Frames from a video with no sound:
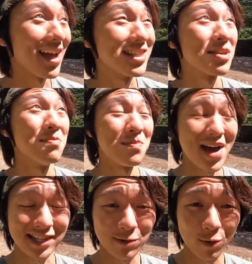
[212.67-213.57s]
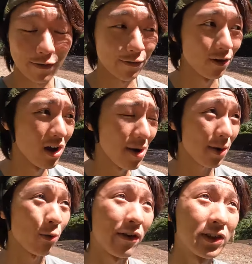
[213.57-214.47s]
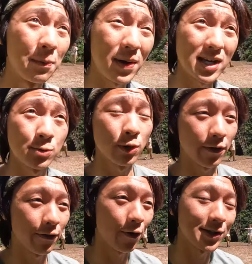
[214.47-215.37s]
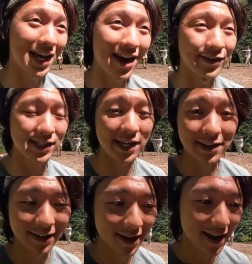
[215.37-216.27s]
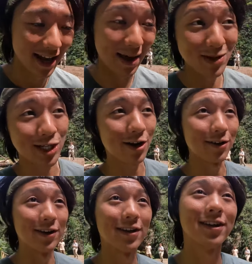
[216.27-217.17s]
It's a massive waterfall, probably one of the biggest waterfalls I have seen. Let me show you.